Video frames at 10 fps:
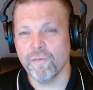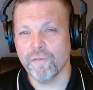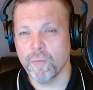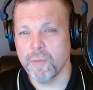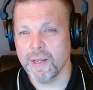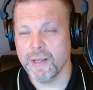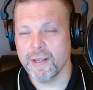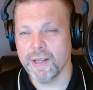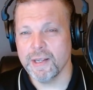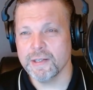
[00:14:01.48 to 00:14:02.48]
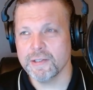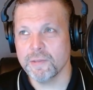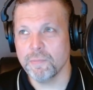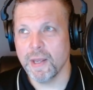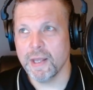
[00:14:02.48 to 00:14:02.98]
For me, it
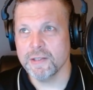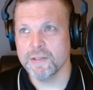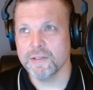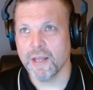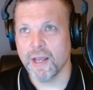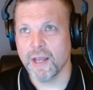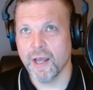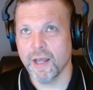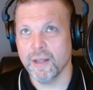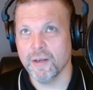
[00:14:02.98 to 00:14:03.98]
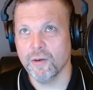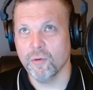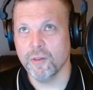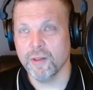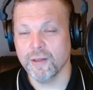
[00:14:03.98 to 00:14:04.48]
depends
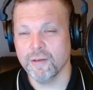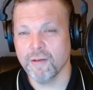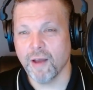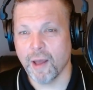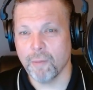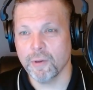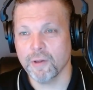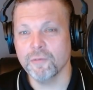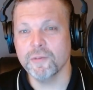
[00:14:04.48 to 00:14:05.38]
on the topic of